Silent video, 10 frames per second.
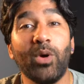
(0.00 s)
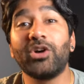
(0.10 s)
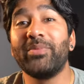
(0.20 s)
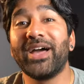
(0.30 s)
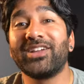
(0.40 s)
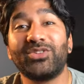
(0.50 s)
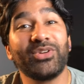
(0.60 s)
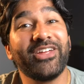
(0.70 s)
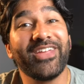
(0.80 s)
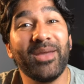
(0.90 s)
Welcome back
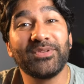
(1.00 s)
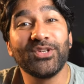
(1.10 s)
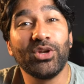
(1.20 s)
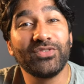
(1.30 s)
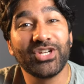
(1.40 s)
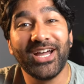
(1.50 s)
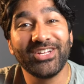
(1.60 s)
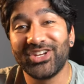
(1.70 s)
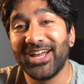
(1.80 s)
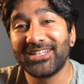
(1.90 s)
to another episode of Chai
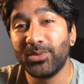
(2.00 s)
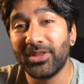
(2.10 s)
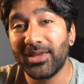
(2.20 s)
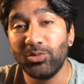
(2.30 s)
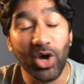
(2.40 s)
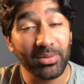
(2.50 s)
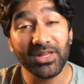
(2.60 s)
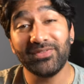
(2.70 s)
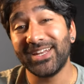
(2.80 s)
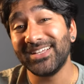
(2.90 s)
Chats with Himal. I
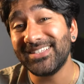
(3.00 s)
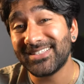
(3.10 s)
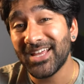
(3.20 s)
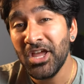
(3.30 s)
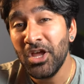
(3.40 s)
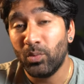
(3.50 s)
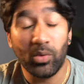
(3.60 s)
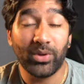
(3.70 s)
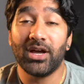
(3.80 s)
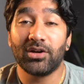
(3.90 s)
believe that is
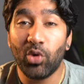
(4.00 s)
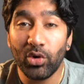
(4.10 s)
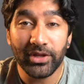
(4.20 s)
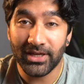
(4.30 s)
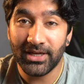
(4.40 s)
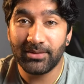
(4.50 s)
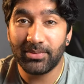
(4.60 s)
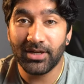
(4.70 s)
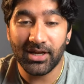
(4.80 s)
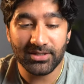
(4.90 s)
what we are calling it,
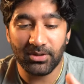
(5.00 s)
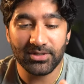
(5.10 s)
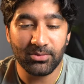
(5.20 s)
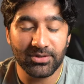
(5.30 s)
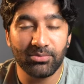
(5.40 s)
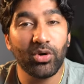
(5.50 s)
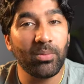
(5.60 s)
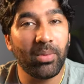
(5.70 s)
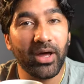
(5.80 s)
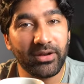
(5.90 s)
but I suppose the most
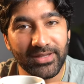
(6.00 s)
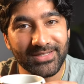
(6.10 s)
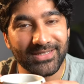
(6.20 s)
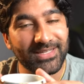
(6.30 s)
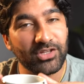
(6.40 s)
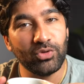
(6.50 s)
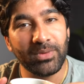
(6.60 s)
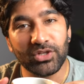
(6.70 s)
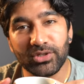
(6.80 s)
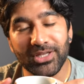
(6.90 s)
important part of this is that you
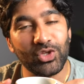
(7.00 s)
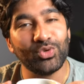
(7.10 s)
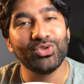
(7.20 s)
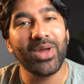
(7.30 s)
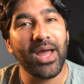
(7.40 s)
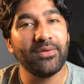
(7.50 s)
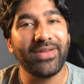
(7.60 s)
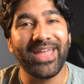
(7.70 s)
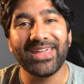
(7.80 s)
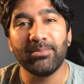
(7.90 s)
make sure that you do
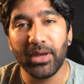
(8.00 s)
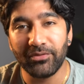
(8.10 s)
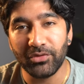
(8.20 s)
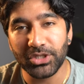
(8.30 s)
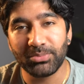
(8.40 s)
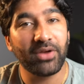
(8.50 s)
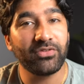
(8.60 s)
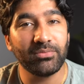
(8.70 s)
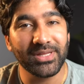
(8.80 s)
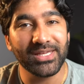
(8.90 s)
have a beverage,
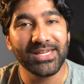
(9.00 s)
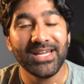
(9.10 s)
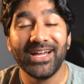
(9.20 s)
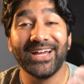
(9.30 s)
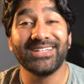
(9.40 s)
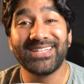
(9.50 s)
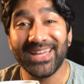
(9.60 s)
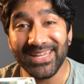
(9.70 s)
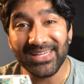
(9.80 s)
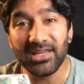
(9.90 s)
preferably a
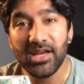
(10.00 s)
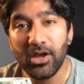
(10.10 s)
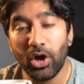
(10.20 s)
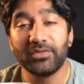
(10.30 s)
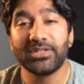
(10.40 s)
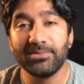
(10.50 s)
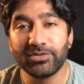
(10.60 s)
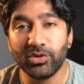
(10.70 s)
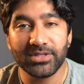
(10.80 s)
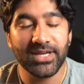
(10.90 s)
tea of some
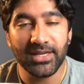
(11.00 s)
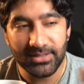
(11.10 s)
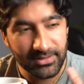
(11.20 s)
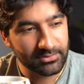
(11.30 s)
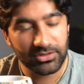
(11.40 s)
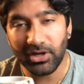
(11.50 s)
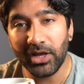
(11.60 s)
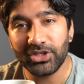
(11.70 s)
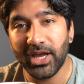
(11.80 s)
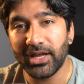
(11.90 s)
sort, hence
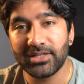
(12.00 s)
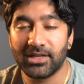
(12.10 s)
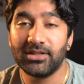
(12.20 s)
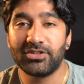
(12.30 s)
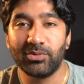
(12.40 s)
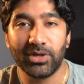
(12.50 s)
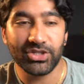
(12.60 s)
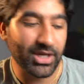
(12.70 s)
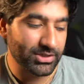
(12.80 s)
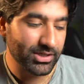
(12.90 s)
Chai Chats. Unless you want to
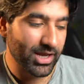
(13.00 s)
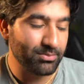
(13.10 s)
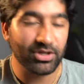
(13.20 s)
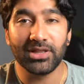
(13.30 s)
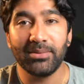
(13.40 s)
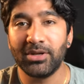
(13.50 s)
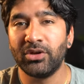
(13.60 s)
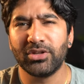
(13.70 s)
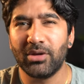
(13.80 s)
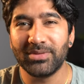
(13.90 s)
change the name, you can let me
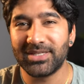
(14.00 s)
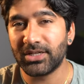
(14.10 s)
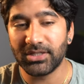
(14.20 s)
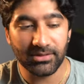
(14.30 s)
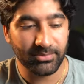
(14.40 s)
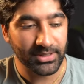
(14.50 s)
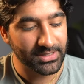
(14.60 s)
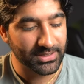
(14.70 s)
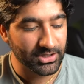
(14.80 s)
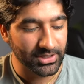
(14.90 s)
know in the comment section. But
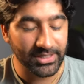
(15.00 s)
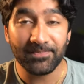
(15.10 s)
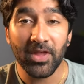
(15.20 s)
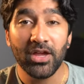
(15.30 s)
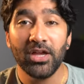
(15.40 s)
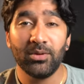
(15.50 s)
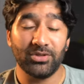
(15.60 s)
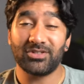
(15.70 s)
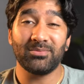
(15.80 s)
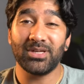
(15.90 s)
essentially,
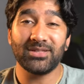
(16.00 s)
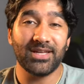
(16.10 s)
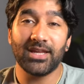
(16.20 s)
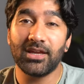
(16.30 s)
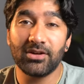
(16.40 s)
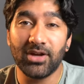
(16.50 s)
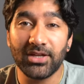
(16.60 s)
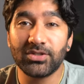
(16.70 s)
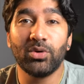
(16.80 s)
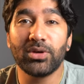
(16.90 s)
we're just going to be sitting here
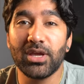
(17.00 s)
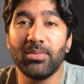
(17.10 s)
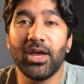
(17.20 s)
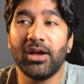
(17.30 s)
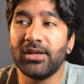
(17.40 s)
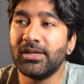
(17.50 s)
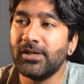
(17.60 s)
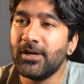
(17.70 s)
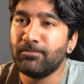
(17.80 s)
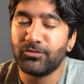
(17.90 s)
and talking about
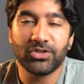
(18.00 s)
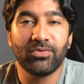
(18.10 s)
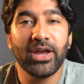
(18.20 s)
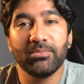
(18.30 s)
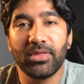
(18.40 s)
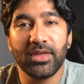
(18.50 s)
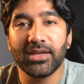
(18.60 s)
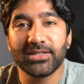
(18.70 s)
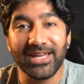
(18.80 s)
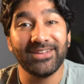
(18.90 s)
just random
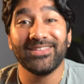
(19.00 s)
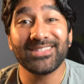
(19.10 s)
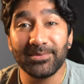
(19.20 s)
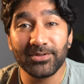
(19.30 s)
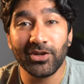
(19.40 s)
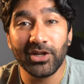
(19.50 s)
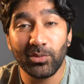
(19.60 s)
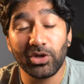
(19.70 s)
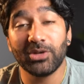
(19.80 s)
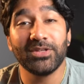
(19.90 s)
things. And in this episode,
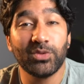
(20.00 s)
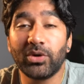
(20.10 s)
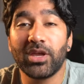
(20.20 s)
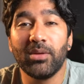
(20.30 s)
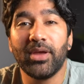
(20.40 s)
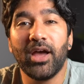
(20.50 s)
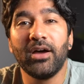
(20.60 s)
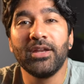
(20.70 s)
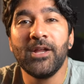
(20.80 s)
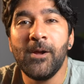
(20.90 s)
we're going to be talking
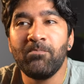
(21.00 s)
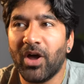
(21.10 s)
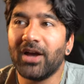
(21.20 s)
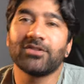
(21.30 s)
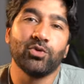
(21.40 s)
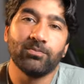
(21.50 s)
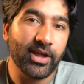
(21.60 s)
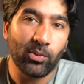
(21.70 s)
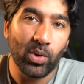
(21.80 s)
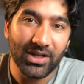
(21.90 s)
about high school,
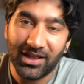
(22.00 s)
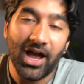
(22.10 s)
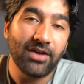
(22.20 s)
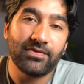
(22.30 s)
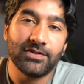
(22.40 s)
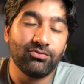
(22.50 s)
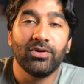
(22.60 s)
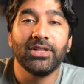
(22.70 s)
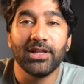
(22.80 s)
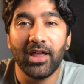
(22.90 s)
like what life is
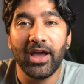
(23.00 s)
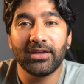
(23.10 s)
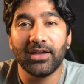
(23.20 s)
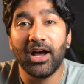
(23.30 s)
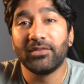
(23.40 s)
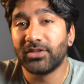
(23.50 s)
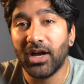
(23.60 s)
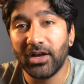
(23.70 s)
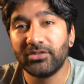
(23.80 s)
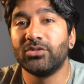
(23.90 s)
really like after
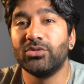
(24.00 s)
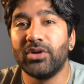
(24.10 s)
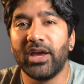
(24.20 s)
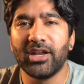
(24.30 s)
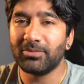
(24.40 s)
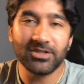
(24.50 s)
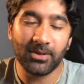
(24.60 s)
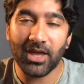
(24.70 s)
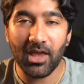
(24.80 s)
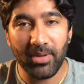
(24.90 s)
high school. And I'll be
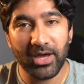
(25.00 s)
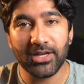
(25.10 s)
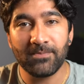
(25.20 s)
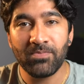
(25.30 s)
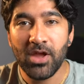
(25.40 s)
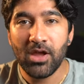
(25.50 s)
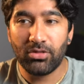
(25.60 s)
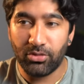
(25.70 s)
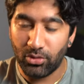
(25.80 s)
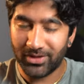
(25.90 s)
speaking about it
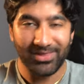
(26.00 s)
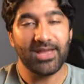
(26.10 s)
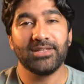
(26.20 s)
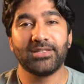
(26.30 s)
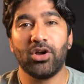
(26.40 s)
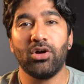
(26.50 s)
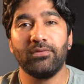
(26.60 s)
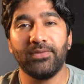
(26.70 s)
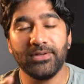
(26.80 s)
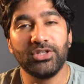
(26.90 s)
through the lens
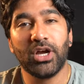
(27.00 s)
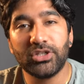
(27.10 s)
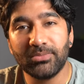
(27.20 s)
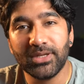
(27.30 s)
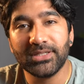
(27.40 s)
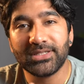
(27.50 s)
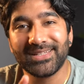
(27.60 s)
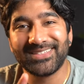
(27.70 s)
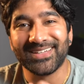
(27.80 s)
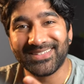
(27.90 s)
of judgment,
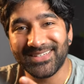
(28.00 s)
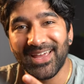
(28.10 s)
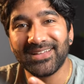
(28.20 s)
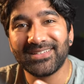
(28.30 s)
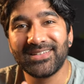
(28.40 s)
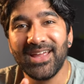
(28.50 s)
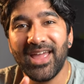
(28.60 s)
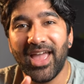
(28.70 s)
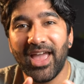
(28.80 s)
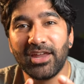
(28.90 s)
success,
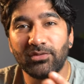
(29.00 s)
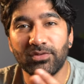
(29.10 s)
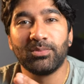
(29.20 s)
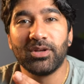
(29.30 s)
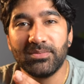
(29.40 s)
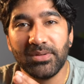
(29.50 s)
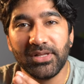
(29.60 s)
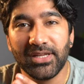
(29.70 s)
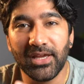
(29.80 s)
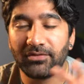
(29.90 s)
and
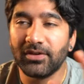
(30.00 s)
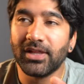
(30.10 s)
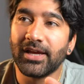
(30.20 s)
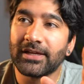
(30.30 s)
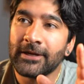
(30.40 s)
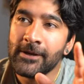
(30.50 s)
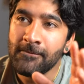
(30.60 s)
responsibility. I feel like